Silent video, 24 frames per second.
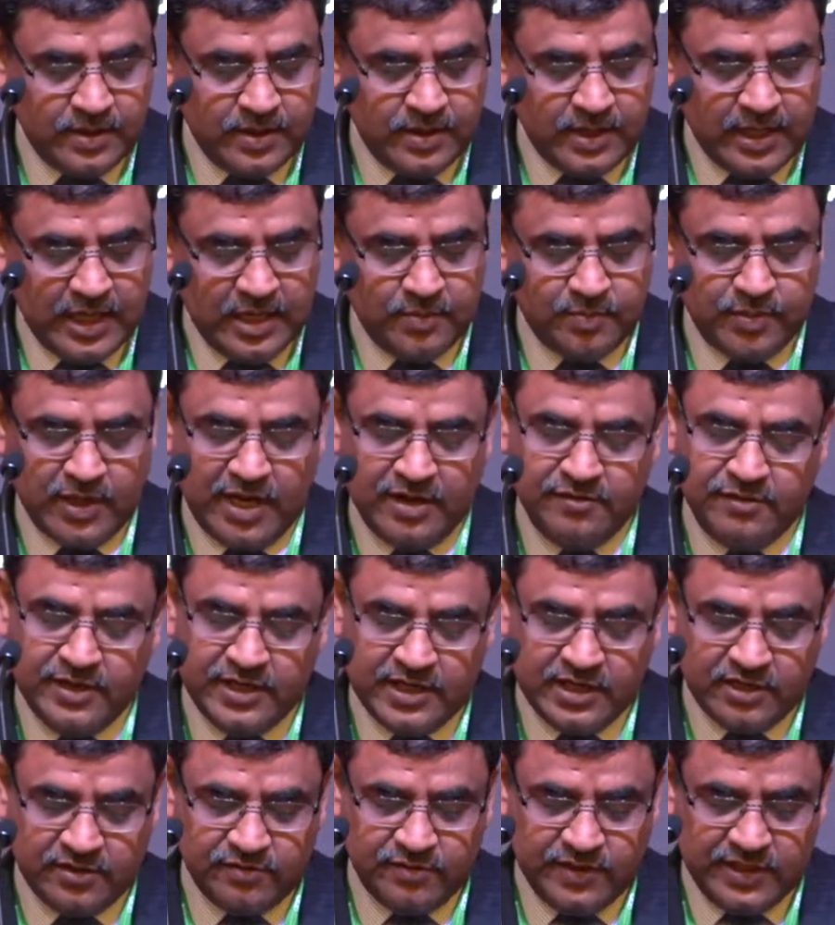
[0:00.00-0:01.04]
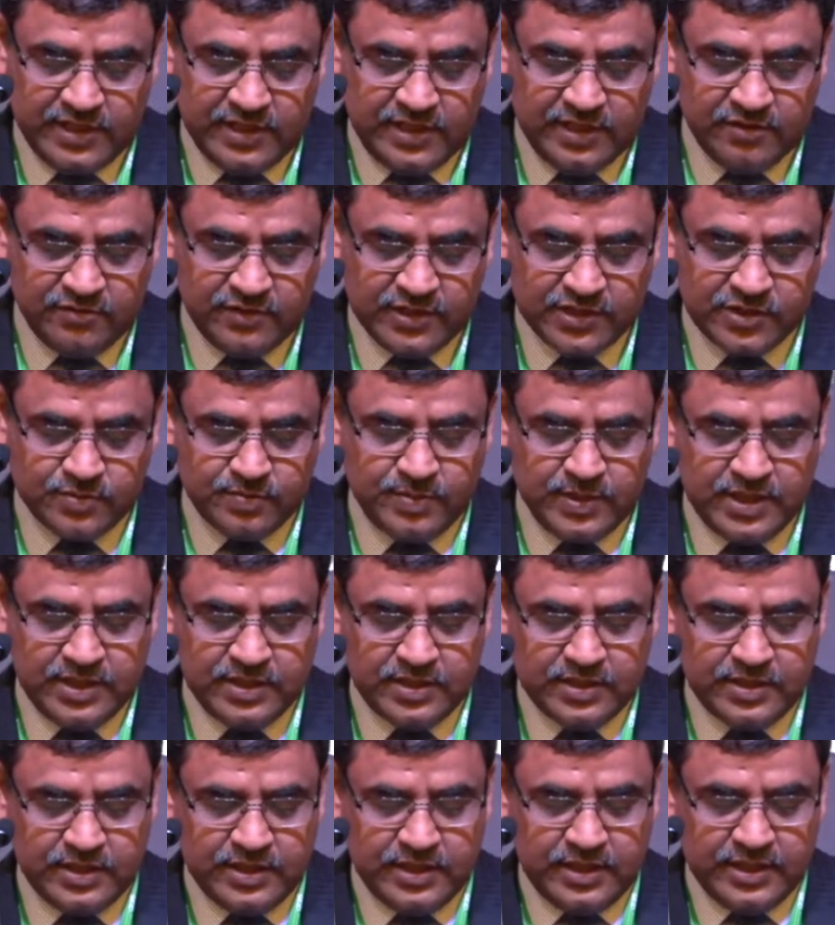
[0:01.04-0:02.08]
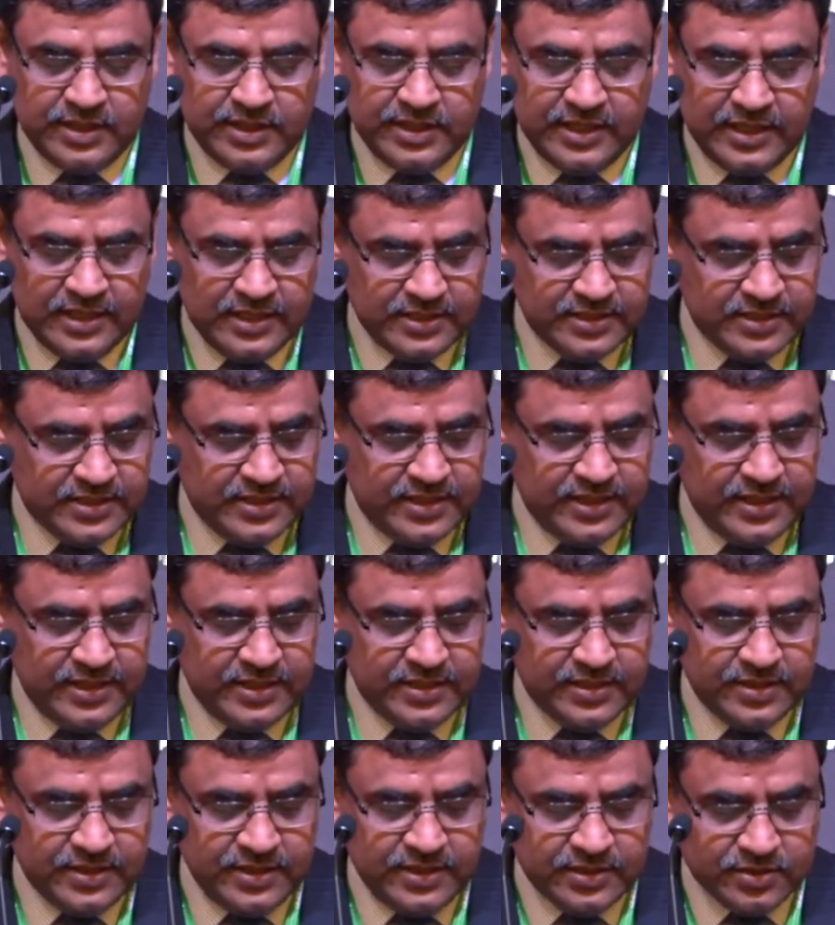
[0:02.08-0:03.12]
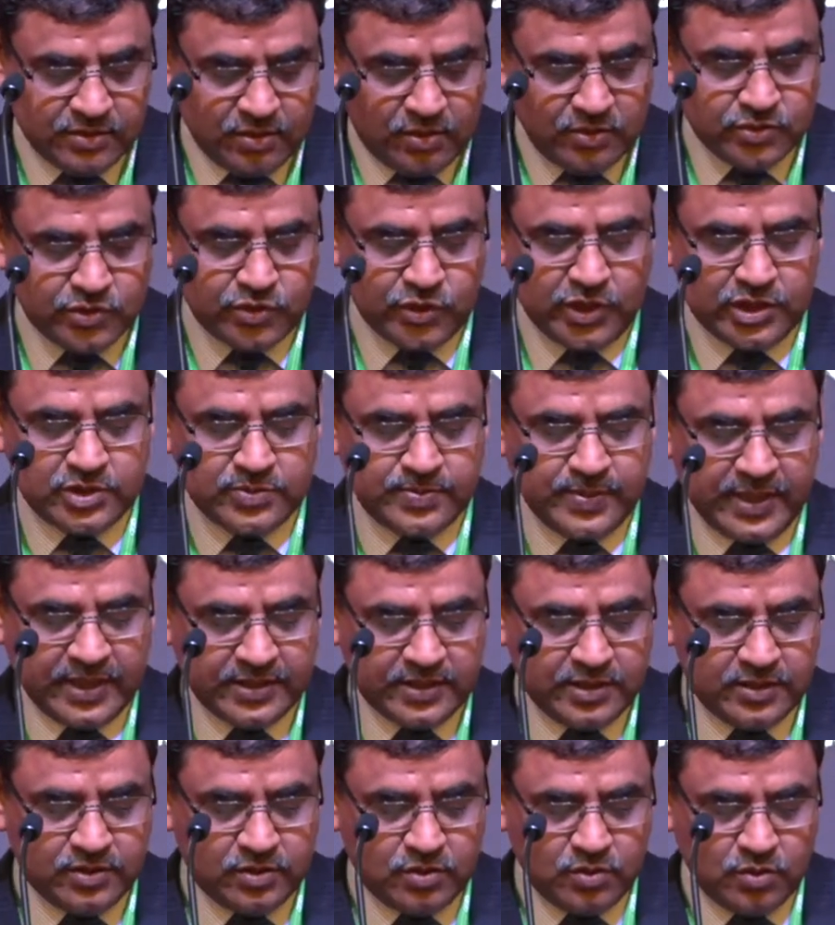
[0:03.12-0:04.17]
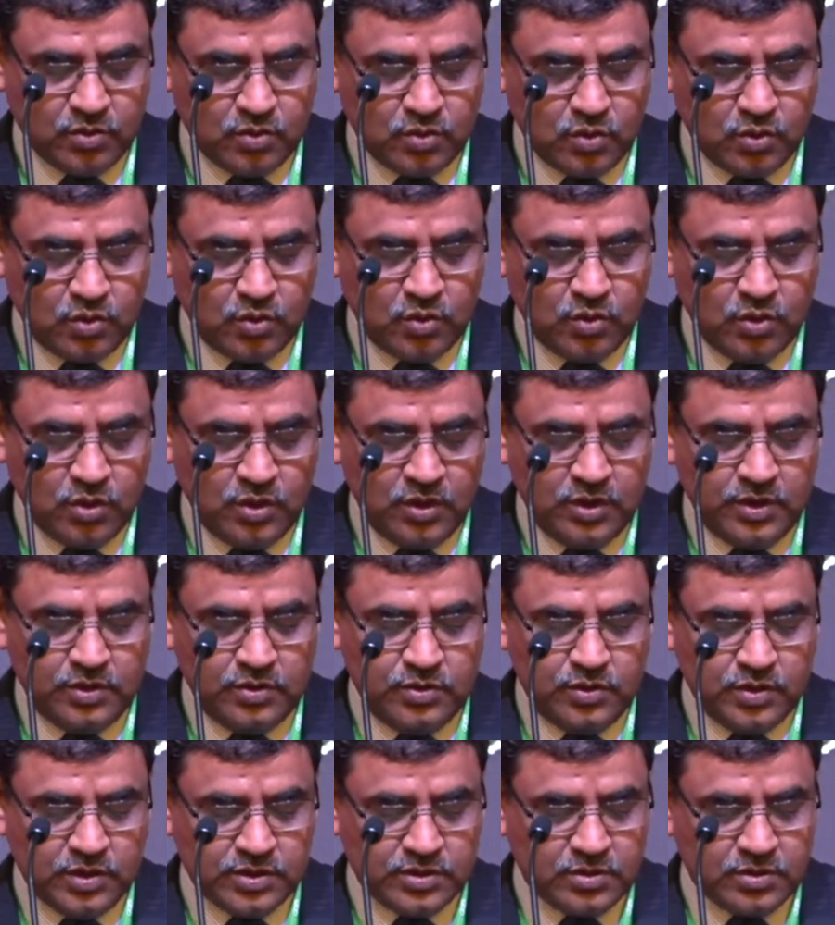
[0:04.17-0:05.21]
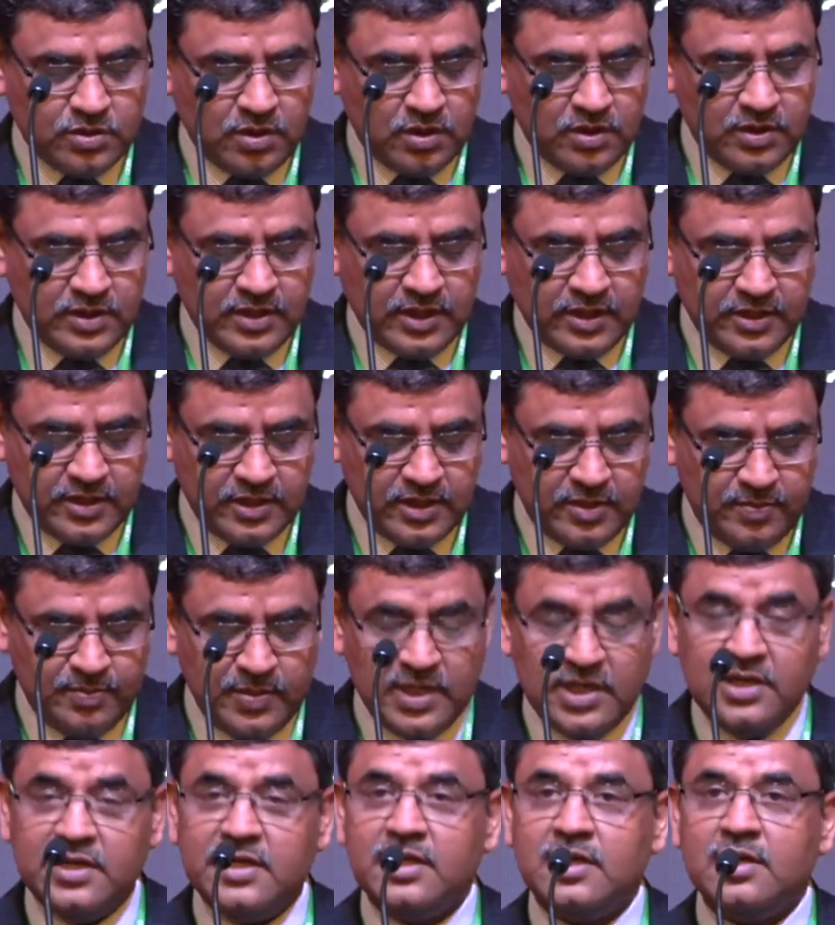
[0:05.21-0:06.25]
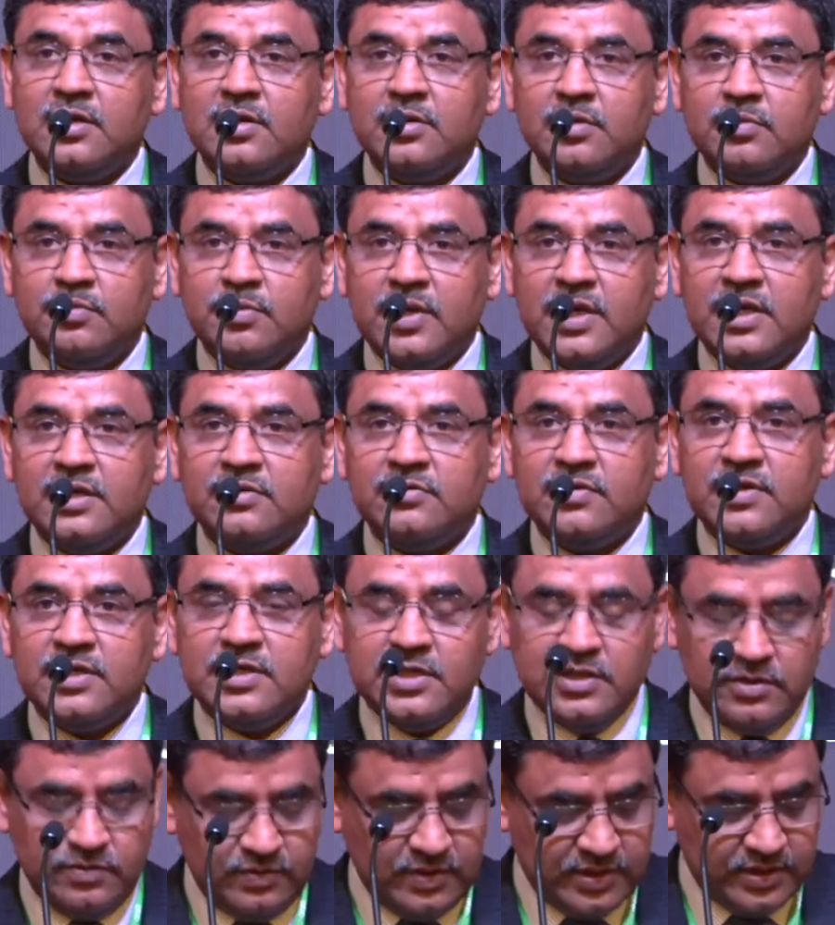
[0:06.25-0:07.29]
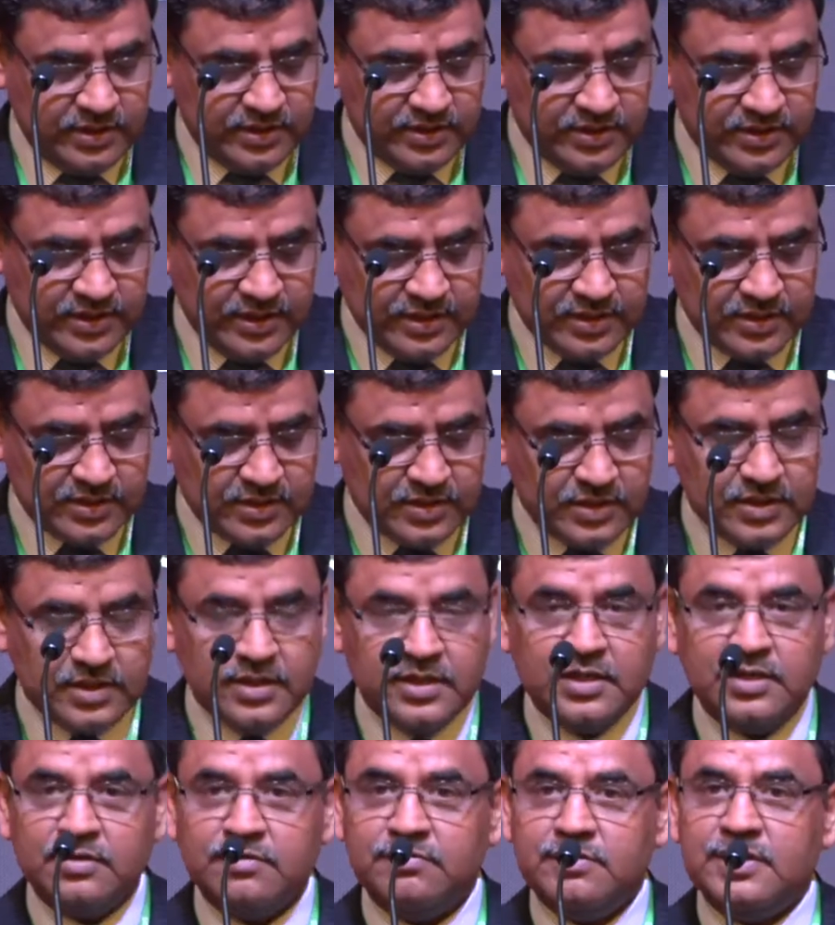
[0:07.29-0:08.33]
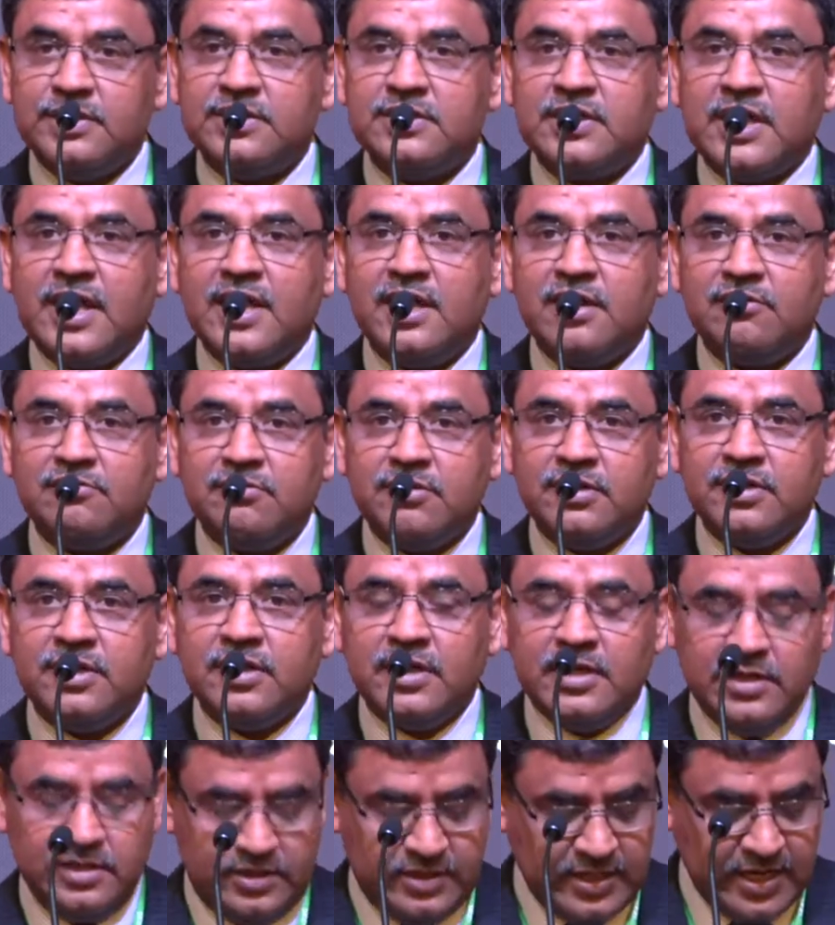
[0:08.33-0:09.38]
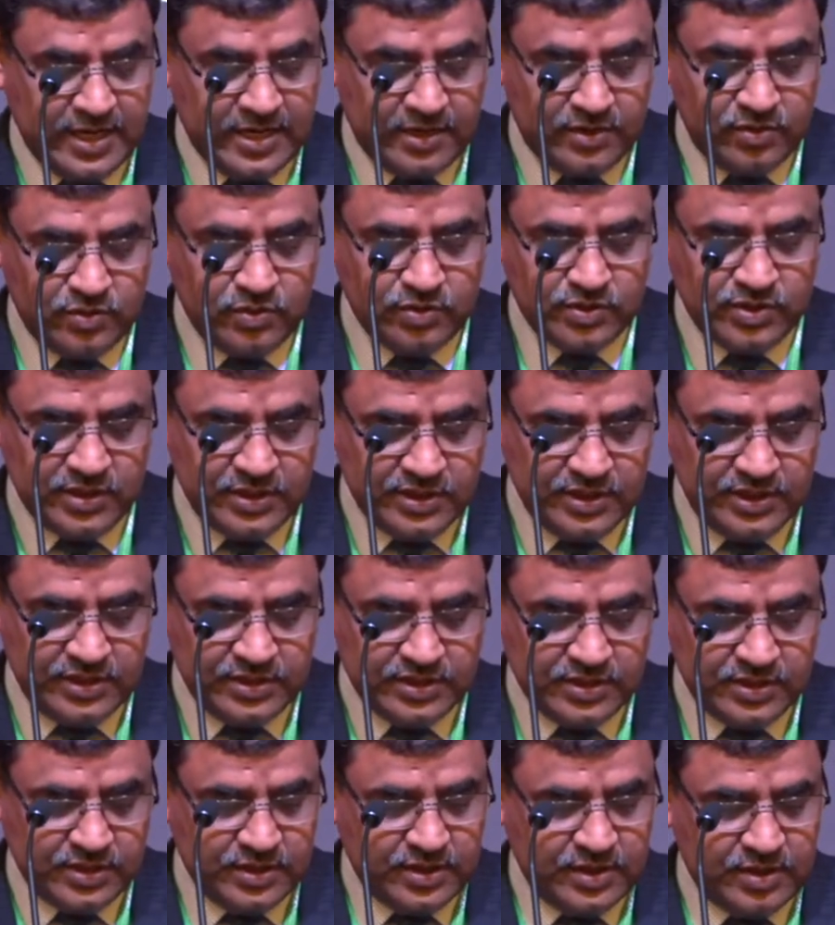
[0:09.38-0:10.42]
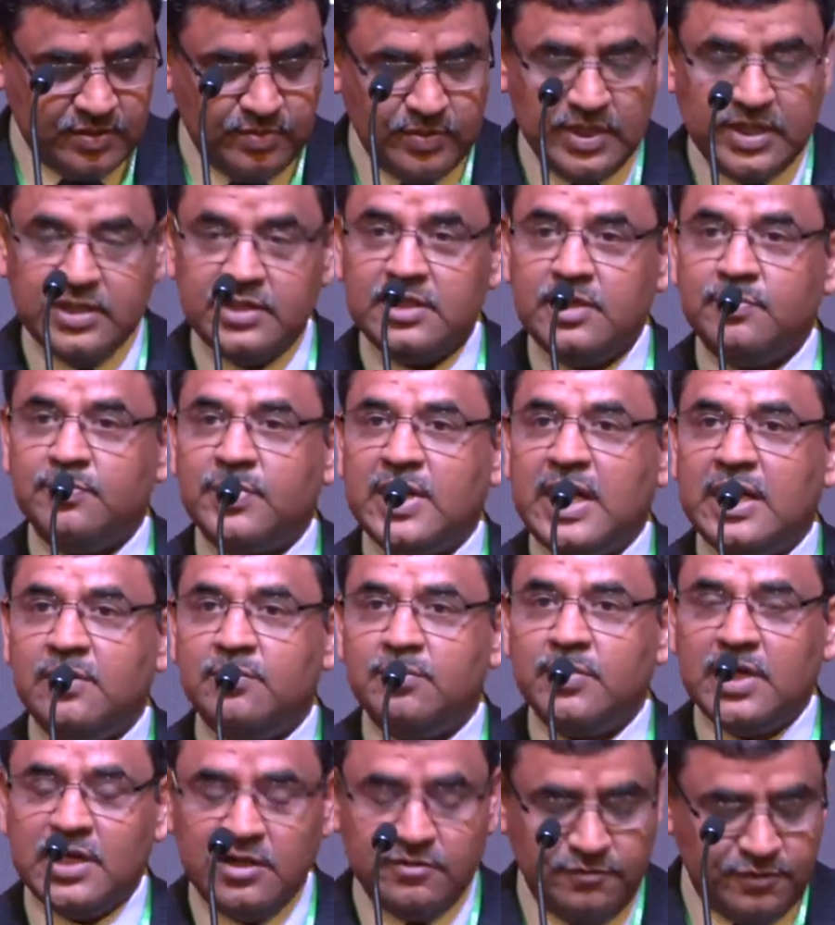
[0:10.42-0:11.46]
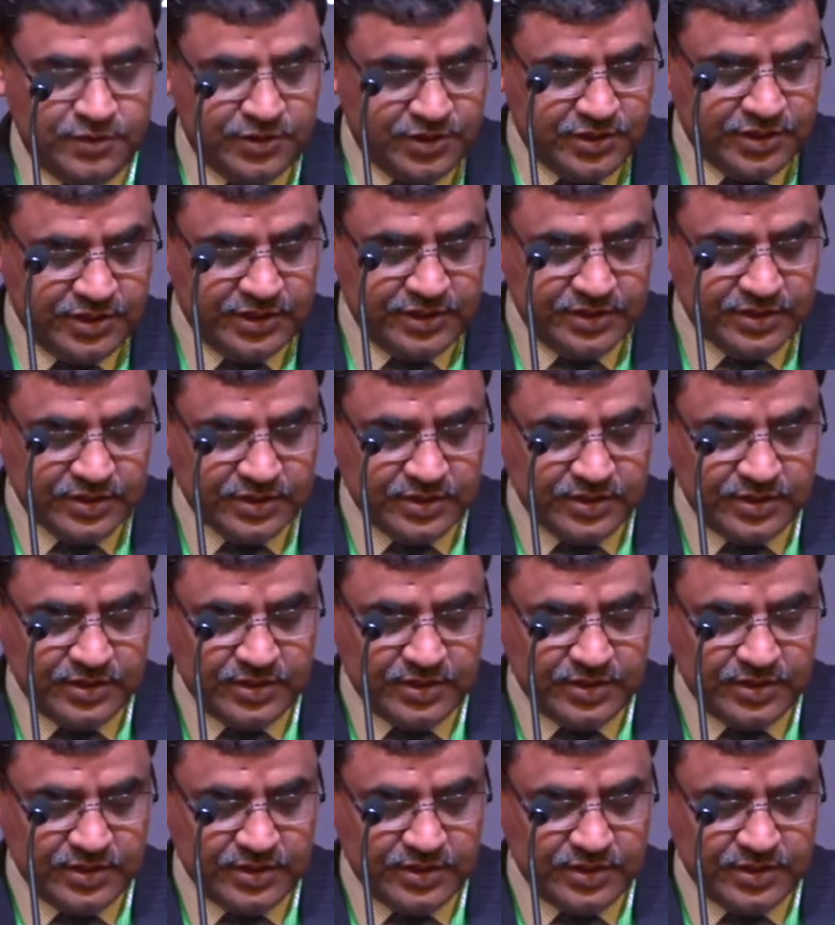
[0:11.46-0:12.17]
And private equity investment in real estate is also expected to grow US$100 billion by 2026, with Tier 1 and Tier 2 cities being the prime beneficiaries.